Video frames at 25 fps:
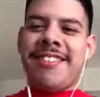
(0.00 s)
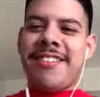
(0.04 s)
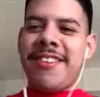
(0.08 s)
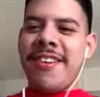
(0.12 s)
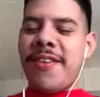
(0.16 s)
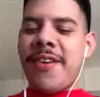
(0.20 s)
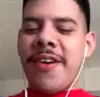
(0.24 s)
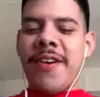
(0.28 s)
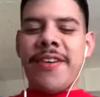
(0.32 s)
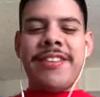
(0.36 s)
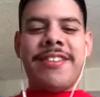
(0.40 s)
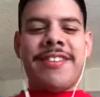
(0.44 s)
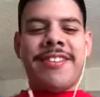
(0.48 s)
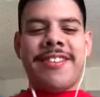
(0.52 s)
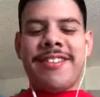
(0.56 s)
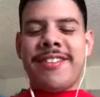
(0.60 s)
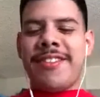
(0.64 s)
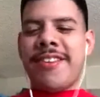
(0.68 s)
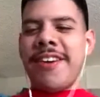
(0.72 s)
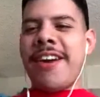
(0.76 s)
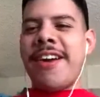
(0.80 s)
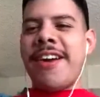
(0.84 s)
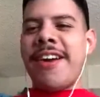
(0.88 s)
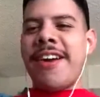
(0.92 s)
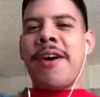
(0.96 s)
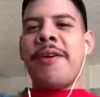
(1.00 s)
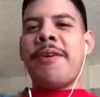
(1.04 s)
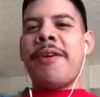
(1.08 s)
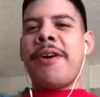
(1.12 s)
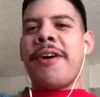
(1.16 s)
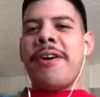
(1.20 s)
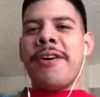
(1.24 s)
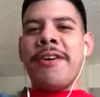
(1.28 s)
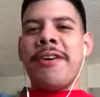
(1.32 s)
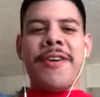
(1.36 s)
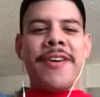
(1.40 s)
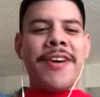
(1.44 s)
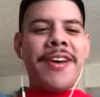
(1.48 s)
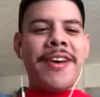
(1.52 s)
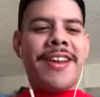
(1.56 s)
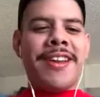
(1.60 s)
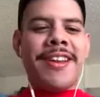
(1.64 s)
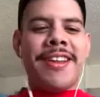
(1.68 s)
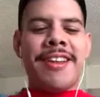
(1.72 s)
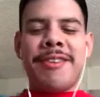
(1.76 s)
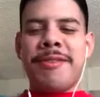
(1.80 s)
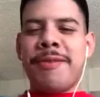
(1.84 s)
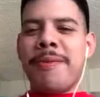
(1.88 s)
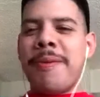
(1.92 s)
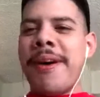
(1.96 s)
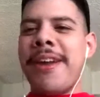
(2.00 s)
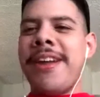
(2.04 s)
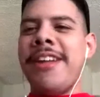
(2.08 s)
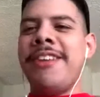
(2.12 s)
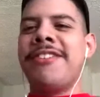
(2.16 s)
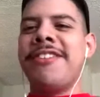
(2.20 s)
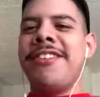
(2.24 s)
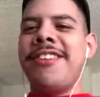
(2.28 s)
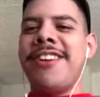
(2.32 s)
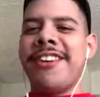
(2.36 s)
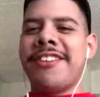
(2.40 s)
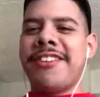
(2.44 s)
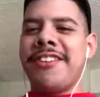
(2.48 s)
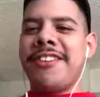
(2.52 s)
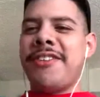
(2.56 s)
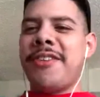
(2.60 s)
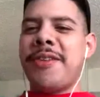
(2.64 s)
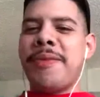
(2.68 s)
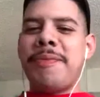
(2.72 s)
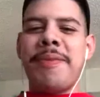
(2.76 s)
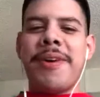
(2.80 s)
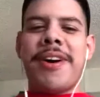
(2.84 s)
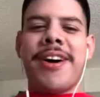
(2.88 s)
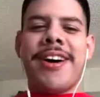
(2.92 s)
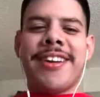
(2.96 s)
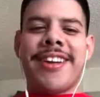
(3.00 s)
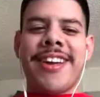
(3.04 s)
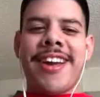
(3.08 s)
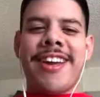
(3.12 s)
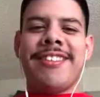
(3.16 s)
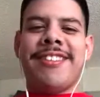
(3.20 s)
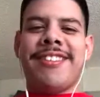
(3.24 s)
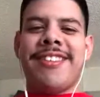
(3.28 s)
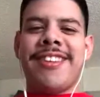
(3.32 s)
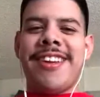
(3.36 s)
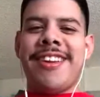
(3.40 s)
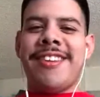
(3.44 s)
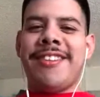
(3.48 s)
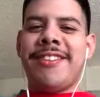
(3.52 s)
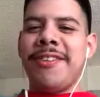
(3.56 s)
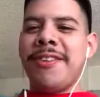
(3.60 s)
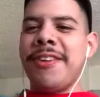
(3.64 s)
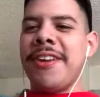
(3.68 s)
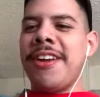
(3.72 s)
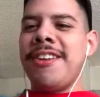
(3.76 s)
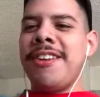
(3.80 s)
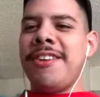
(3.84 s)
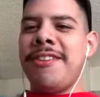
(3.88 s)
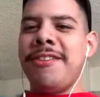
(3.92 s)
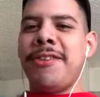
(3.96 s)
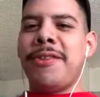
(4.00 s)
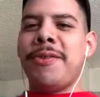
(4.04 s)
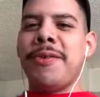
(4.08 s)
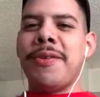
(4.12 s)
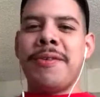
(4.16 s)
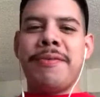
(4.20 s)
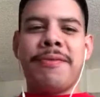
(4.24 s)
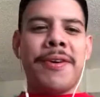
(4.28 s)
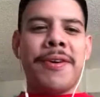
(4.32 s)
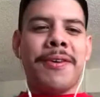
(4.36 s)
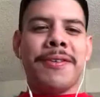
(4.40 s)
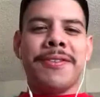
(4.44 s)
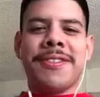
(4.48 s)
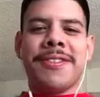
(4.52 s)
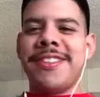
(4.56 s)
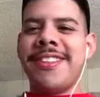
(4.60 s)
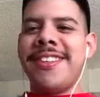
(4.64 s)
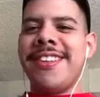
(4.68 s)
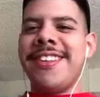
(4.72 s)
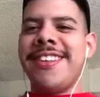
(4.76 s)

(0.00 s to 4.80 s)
Well, so I'll go ahead. It's my introduction to the podcast today, so get used to it, folks.